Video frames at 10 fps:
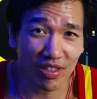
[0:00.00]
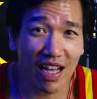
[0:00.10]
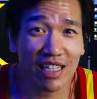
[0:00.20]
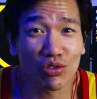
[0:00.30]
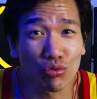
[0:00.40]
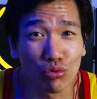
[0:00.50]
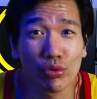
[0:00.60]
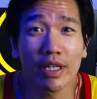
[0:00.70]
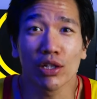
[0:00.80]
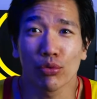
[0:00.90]
So that's
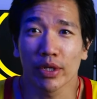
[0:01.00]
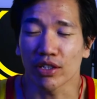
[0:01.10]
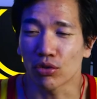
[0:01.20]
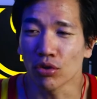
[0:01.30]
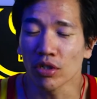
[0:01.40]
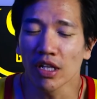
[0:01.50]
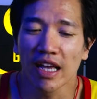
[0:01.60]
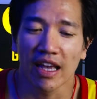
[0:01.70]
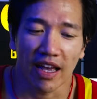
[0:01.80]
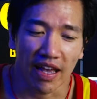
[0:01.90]
really, really cool.
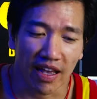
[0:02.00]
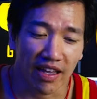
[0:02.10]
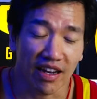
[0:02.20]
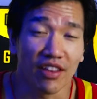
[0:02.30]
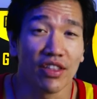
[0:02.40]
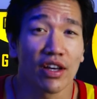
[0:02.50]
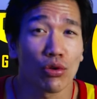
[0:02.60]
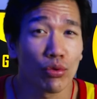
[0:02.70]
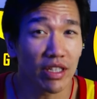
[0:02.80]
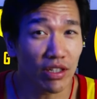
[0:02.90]
And
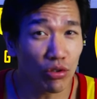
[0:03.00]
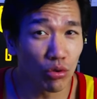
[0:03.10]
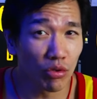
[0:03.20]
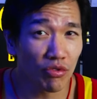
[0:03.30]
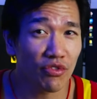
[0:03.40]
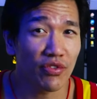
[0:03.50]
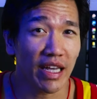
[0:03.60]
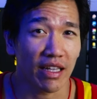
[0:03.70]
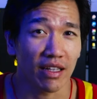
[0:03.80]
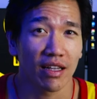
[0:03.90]
another really cool
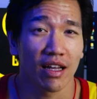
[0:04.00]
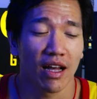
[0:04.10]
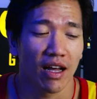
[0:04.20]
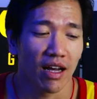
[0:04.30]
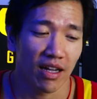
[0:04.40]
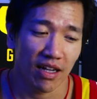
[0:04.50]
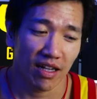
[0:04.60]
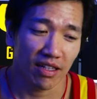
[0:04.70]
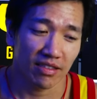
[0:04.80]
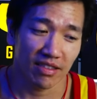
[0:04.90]
thing
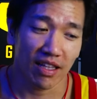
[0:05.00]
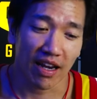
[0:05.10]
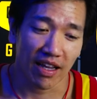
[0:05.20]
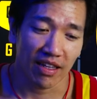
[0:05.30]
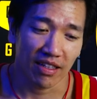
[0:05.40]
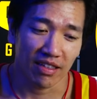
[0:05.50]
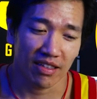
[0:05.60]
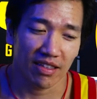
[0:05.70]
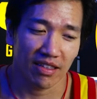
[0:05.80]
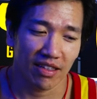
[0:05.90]
that I
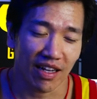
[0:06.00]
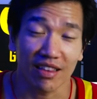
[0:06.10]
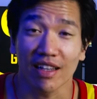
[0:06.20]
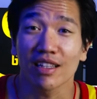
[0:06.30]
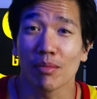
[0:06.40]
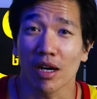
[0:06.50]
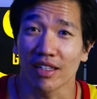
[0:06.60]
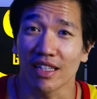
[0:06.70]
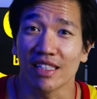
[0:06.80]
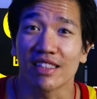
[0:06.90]
like about
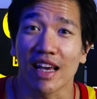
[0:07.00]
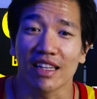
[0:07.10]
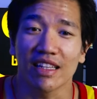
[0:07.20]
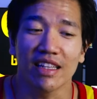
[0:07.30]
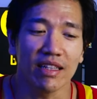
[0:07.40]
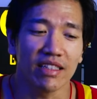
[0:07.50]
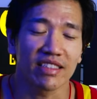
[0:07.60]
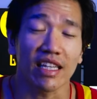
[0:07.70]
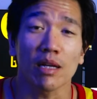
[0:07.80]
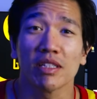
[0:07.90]
it is that he
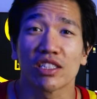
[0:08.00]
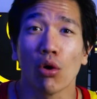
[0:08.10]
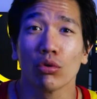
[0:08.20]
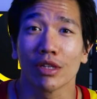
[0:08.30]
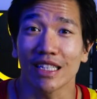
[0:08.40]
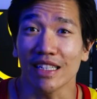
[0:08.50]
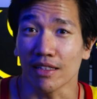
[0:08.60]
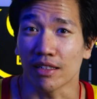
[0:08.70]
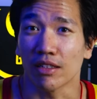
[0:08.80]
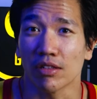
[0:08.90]
set up his own
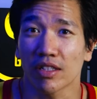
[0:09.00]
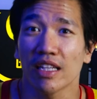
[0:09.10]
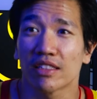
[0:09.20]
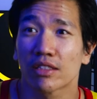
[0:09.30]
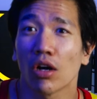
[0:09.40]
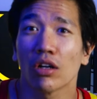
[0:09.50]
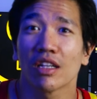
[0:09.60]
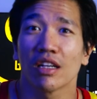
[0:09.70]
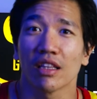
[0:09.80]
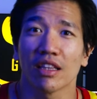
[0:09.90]
league. Okay, it's
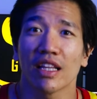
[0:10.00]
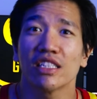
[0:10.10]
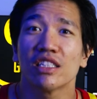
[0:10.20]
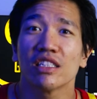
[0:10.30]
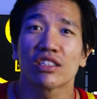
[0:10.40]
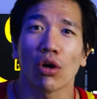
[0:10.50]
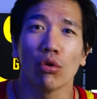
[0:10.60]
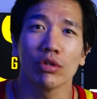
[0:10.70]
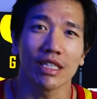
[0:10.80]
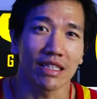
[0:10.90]
called the Legends
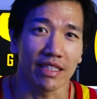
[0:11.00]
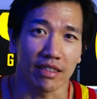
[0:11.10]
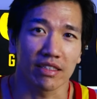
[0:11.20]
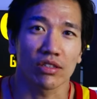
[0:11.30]
Only League.